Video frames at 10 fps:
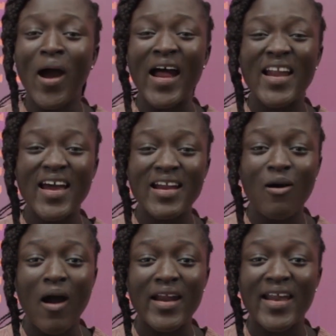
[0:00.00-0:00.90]
I know
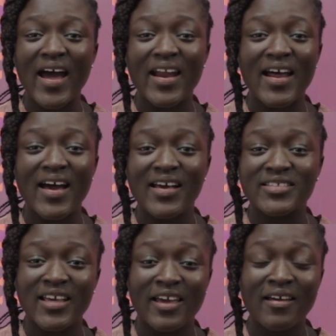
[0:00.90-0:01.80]
what that
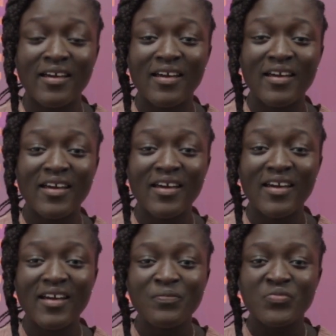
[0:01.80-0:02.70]
say.
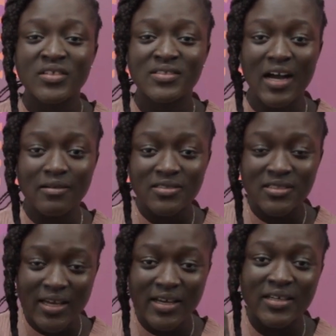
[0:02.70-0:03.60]
Some
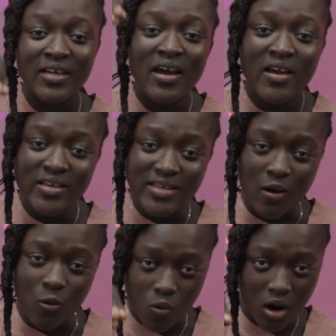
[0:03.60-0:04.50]
say,
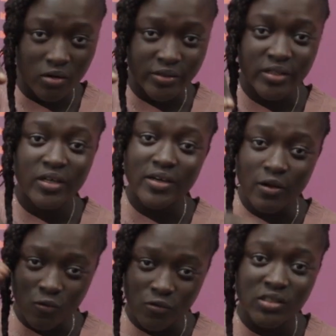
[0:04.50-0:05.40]
your word, Neko